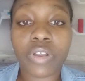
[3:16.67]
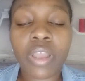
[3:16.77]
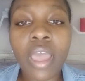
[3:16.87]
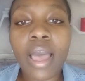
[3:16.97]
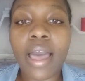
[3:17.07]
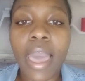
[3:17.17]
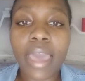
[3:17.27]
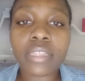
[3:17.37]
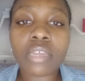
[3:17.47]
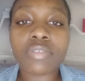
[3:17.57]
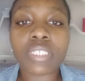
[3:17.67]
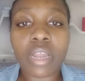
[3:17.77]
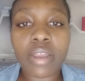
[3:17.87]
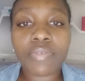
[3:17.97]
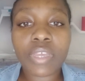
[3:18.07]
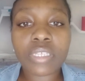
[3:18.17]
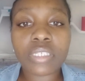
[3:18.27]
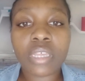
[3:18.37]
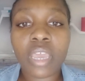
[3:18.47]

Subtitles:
An act of service